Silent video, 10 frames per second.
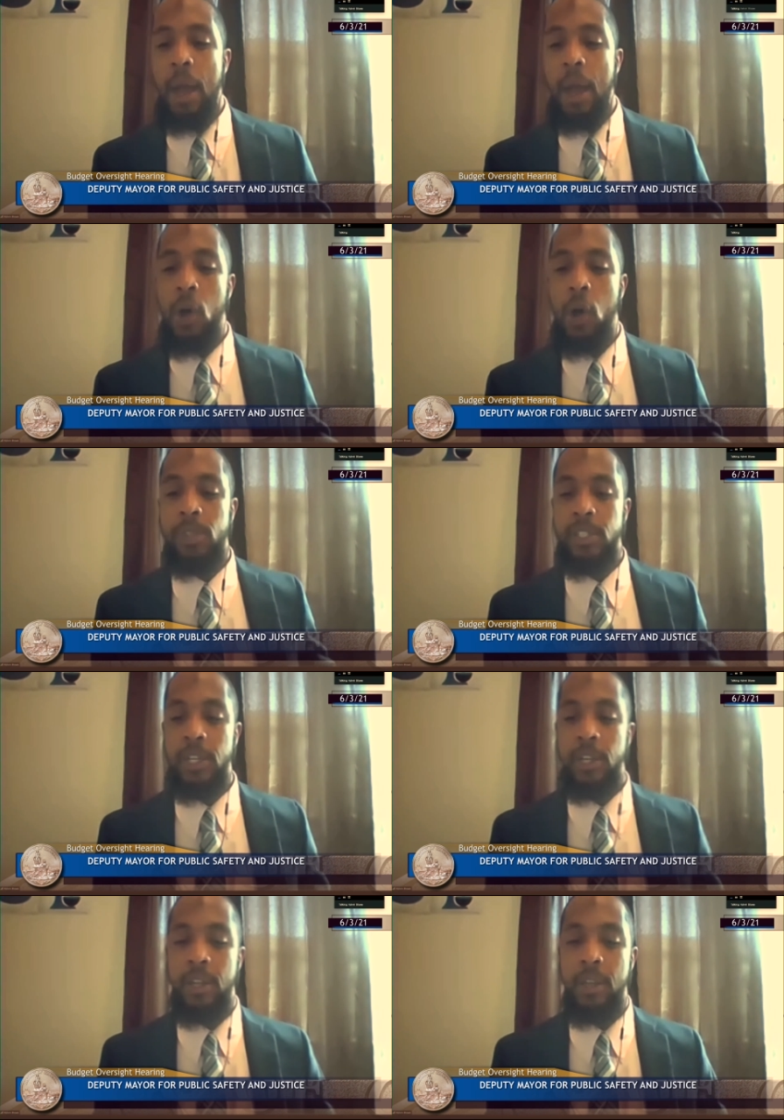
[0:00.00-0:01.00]
I will hope to
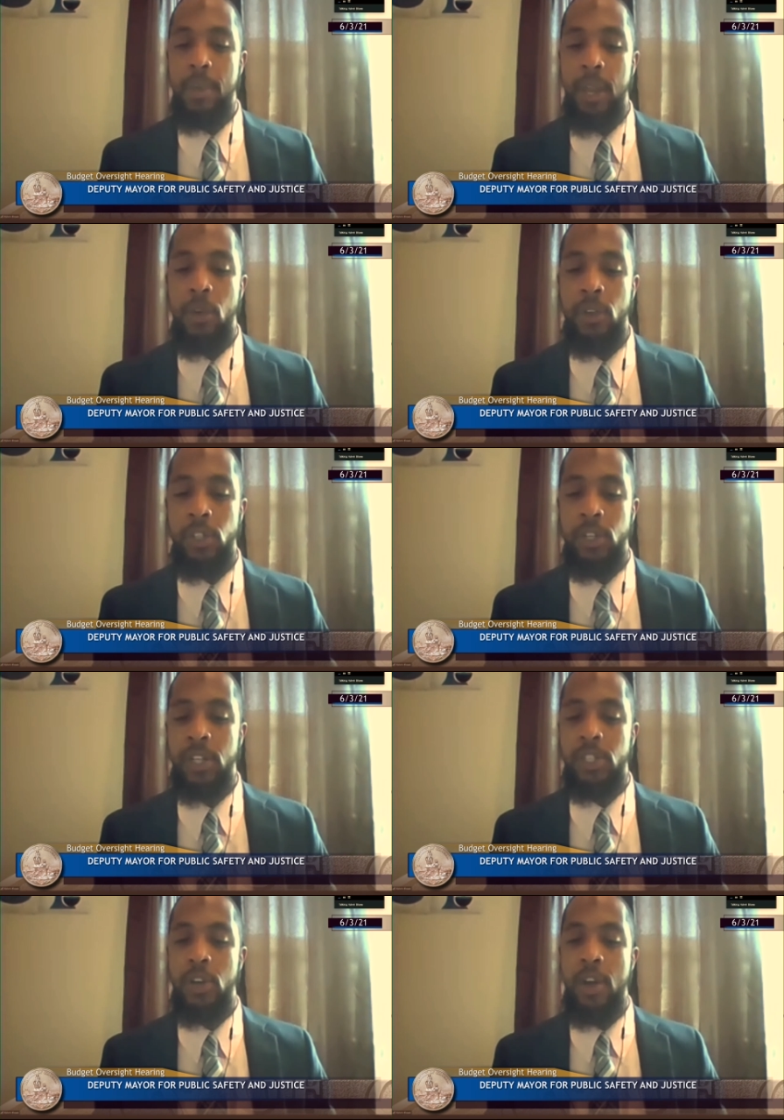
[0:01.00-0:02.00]
see the Committee on the
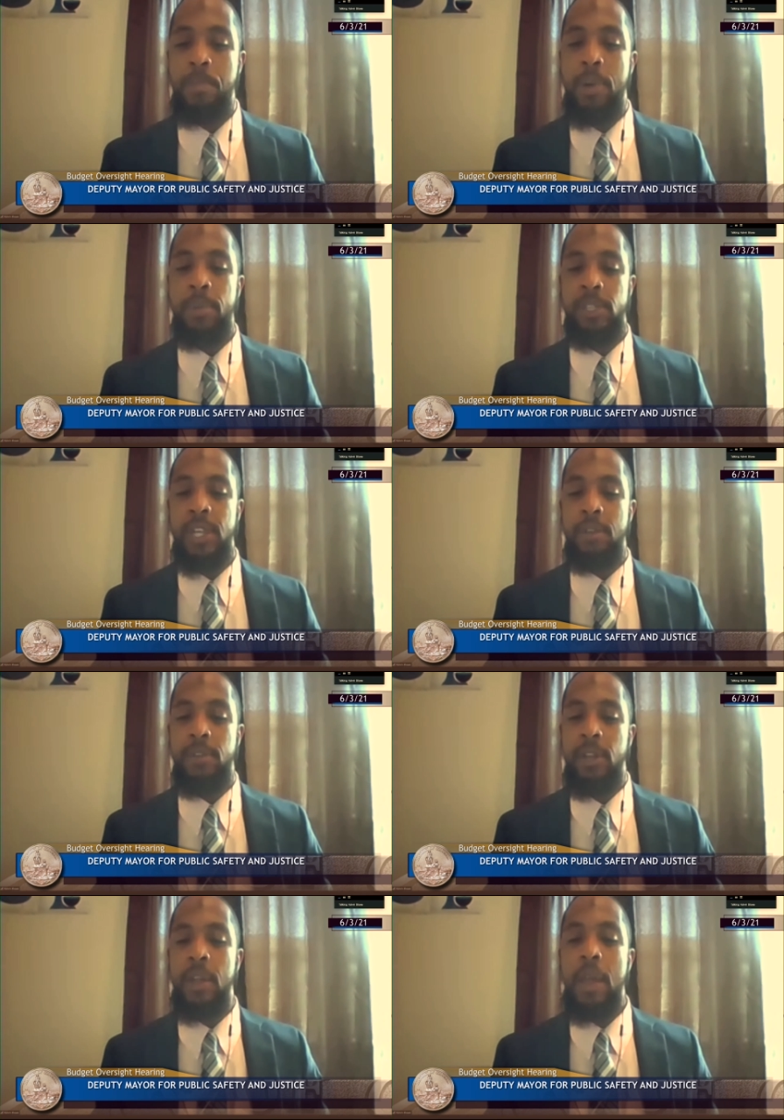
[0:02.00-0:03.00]
Judiciary and Public
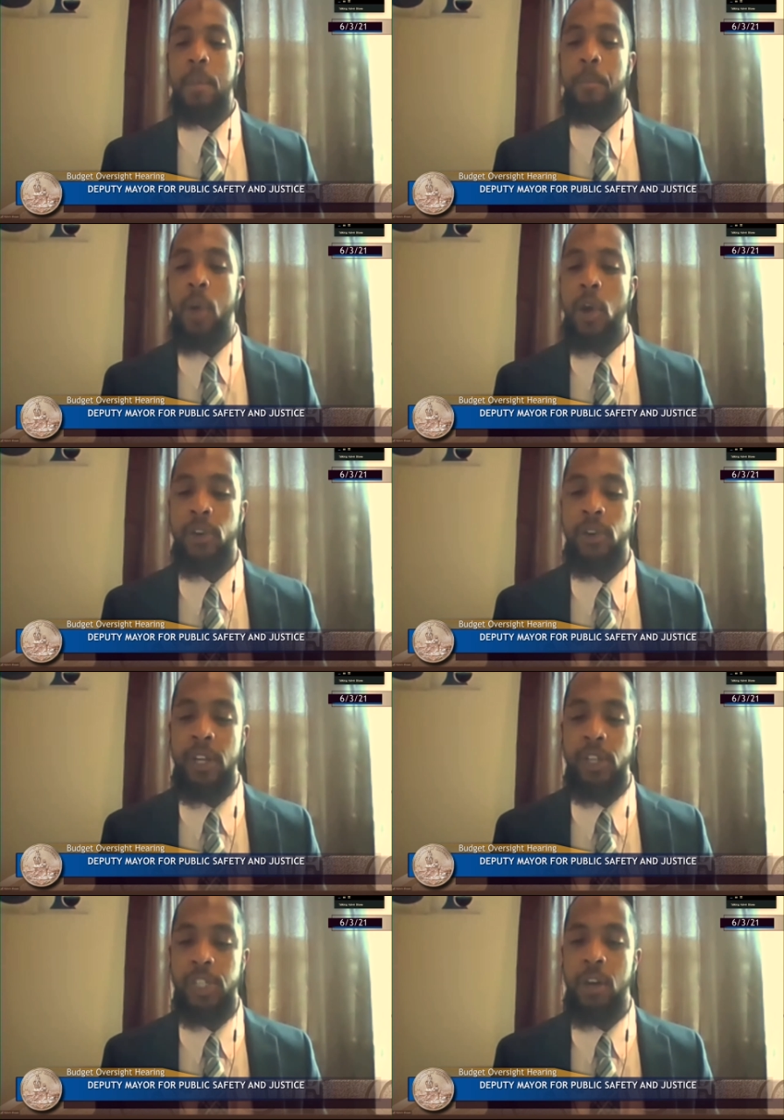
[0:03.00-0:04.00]
Safety
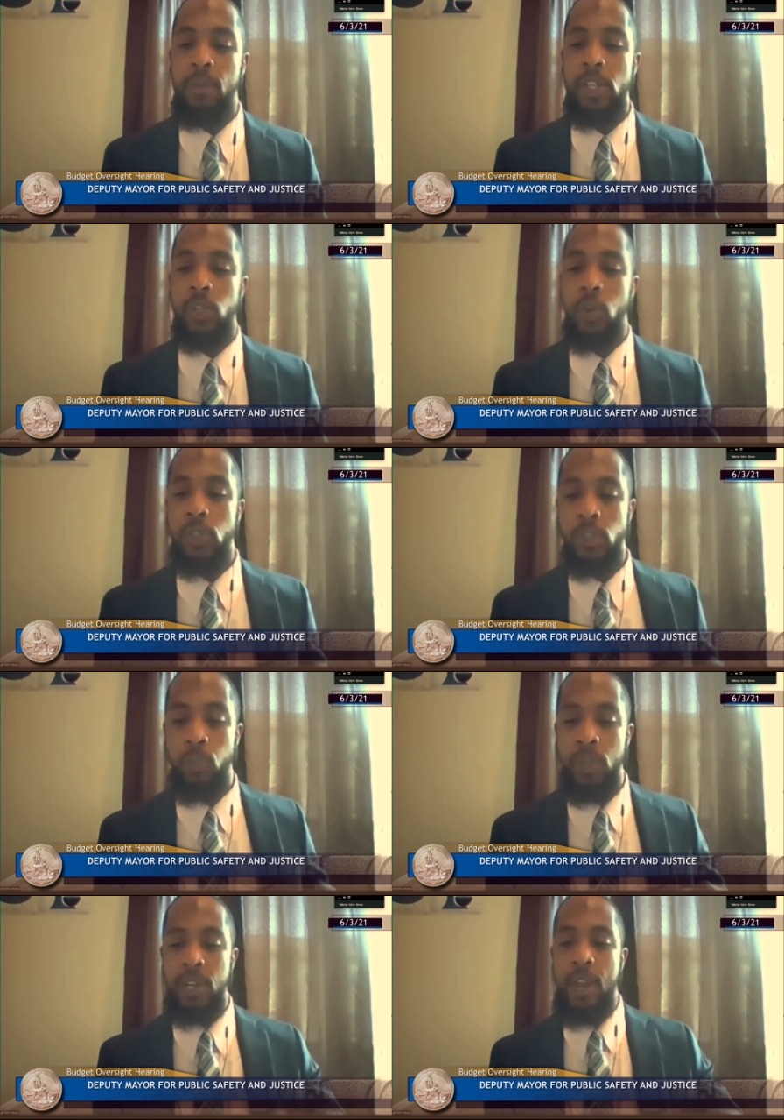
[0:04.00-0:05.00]
partner and share resources
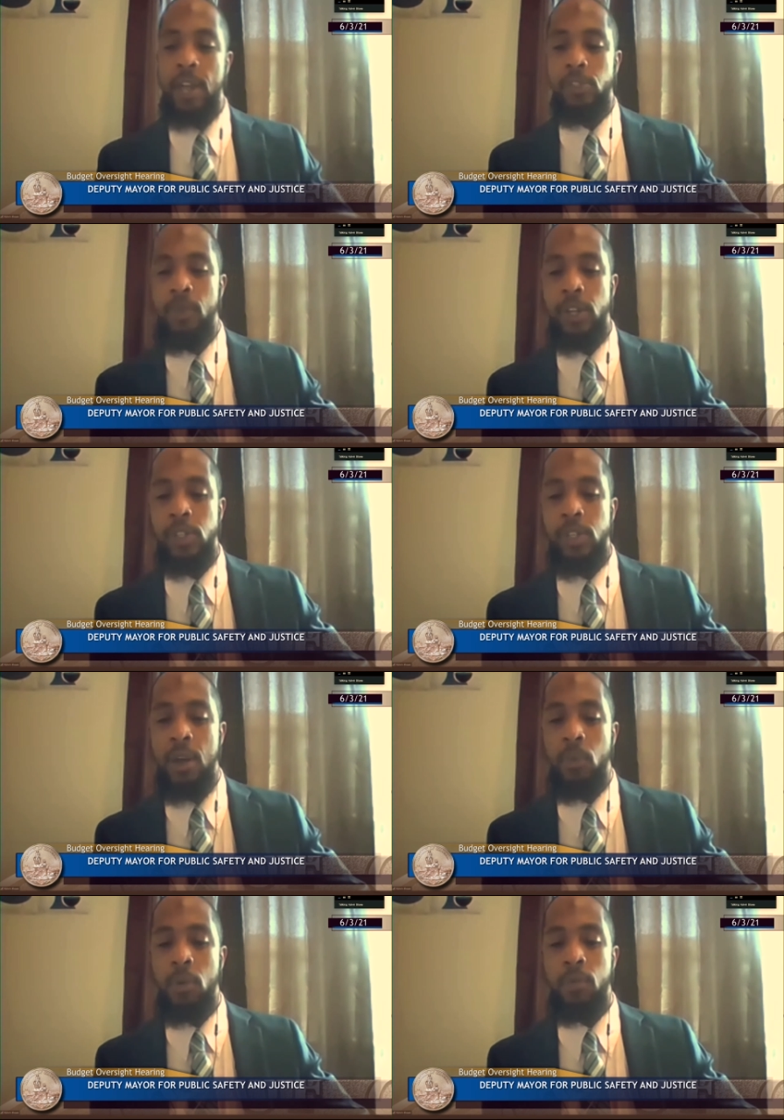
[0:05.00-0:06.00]
with the National Reentry
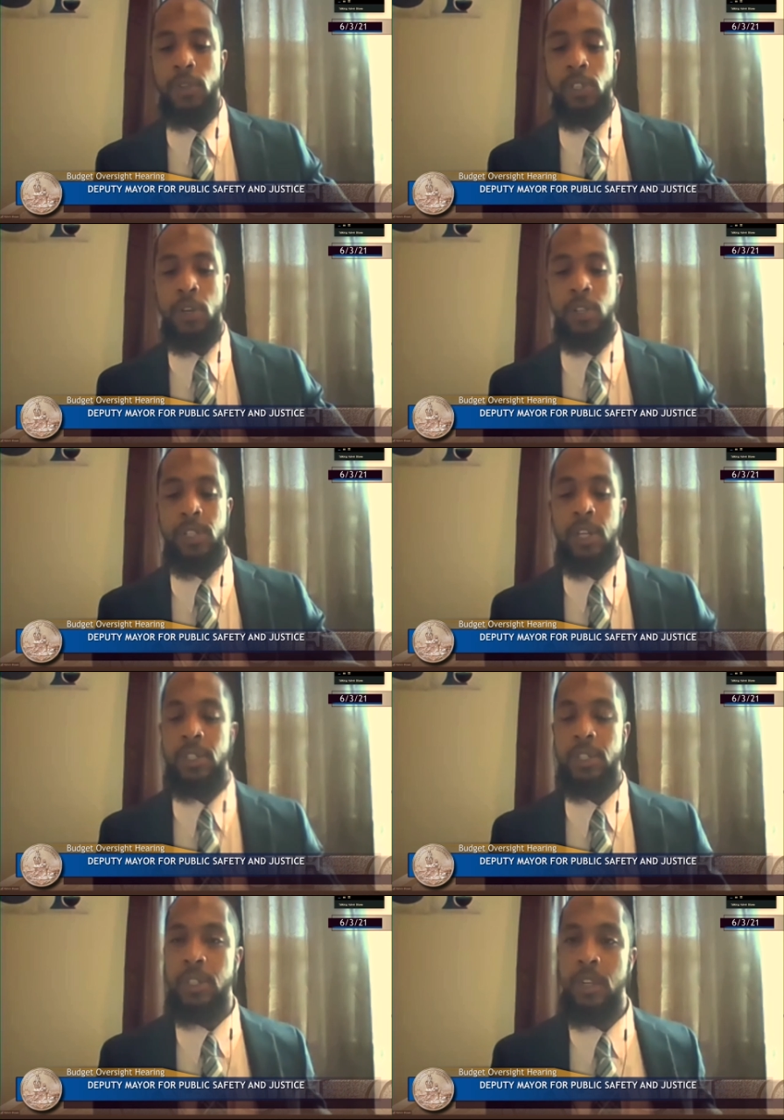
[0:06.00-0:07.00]
Network for Returning
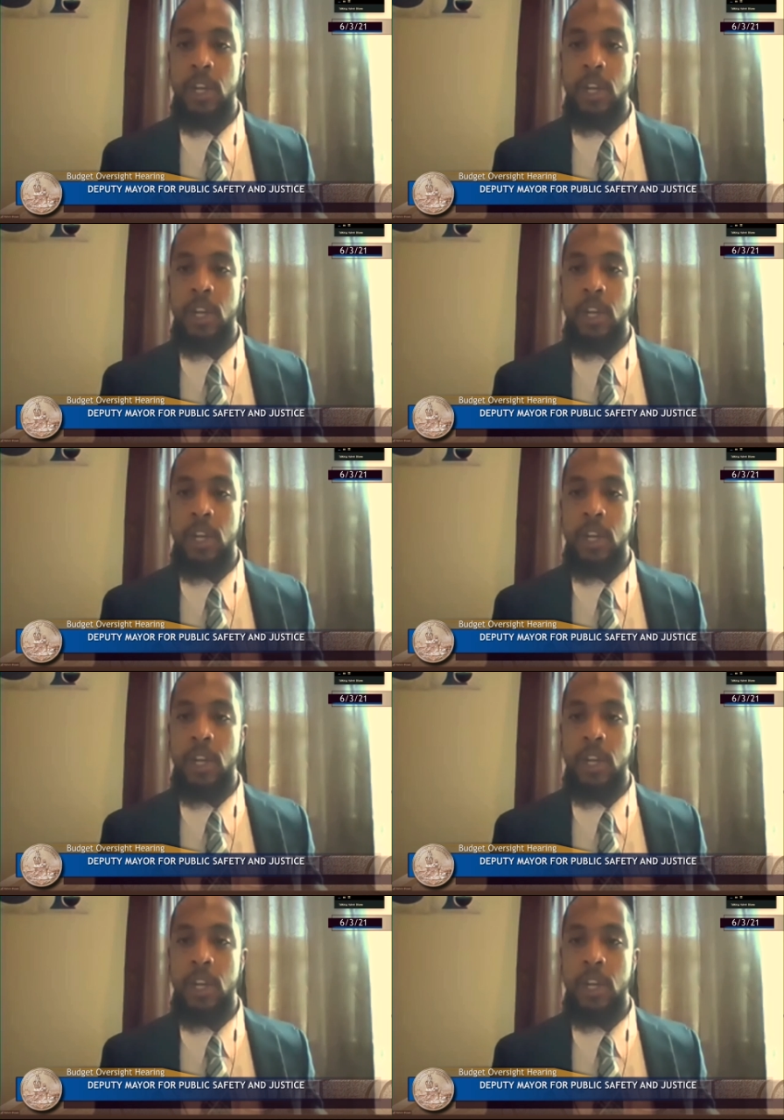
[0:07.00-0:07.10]
Citizens